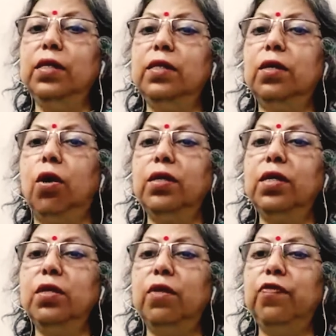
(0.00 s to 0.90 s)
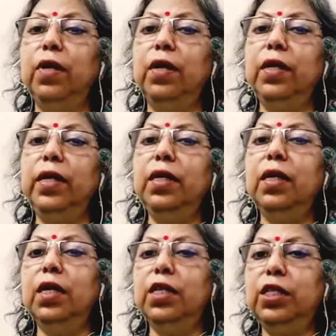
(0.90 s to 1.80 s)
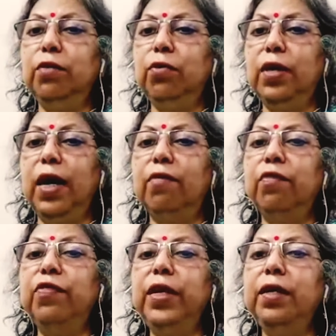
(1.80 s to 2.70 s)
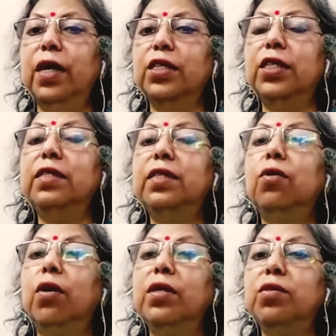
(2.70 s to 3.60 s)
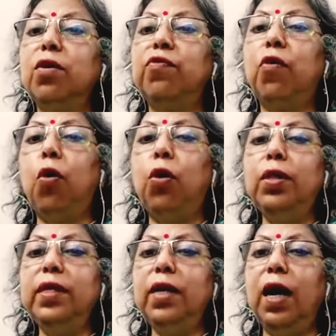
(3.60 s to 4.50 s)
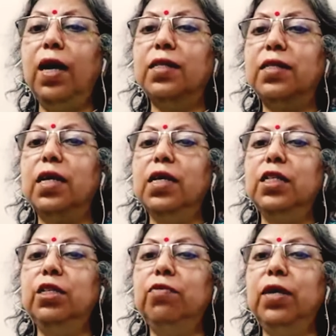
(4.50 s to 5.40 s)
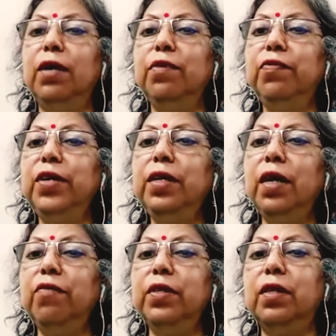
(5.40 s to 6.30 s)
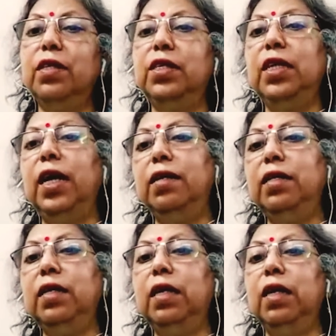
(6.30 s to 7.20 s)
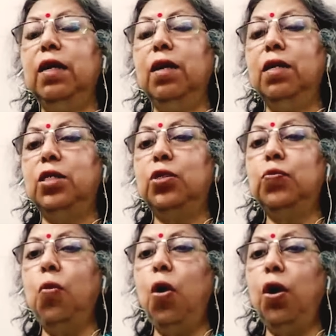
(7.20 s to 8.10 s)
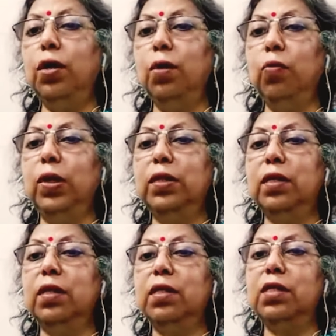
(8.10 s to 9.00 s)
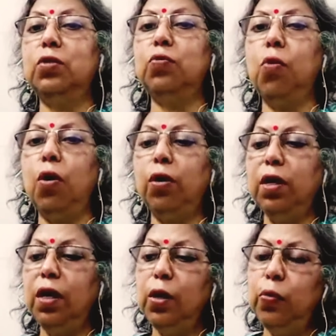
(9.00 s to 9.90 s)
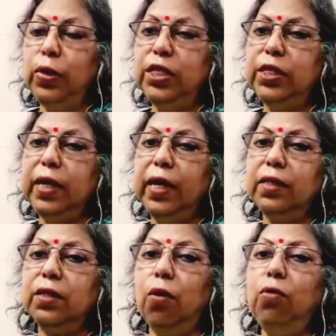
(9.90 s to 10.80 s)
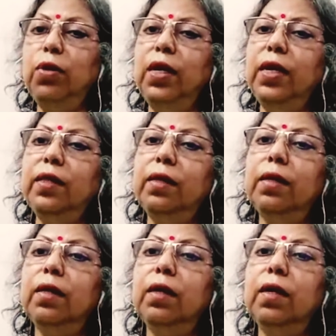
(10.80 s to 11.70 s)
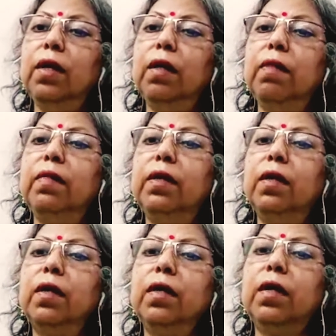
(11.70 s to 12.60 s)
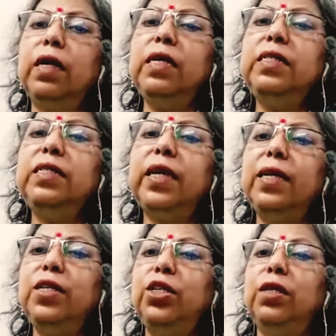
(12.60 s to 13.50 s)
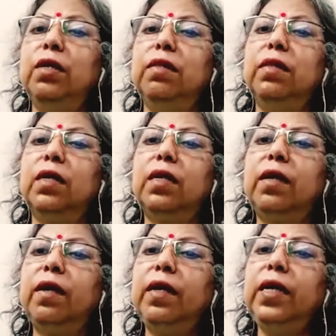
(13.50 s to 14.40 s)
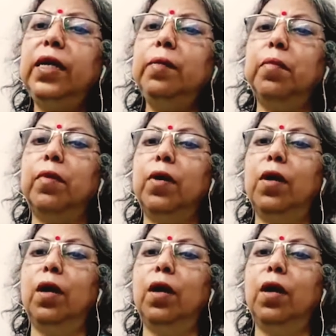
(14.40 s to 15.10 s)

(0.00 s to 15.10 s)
is the goddess of learning. She would have a veena. She's the goddess of all the arts. She would have a veena with her. She had the swan with her. The swan, which takes only the essential, the cream,